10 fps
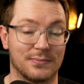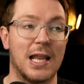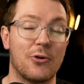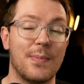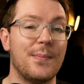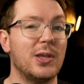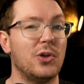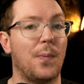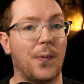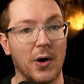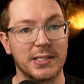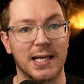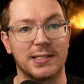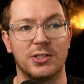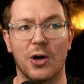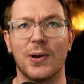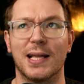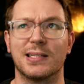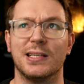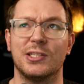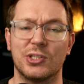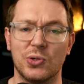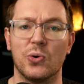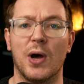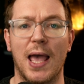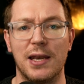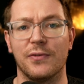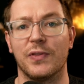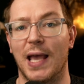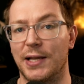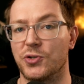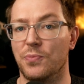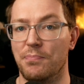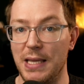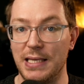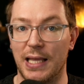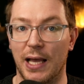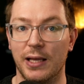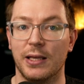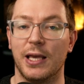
Now remember, your projects don't actually store any of the actual media.